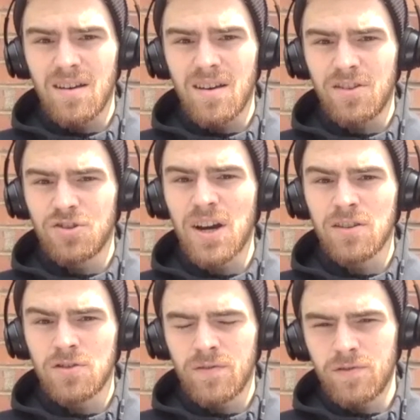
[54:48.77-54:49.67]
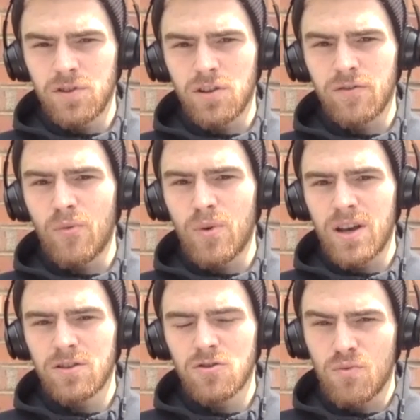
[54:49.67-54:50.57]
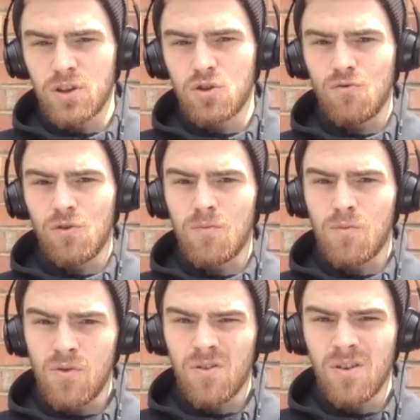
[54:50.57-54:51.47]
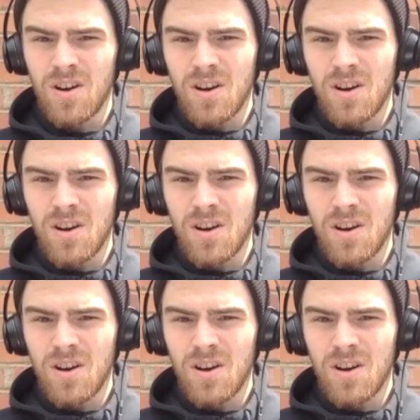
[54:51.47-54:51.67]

and challenging for silverware, so we do look more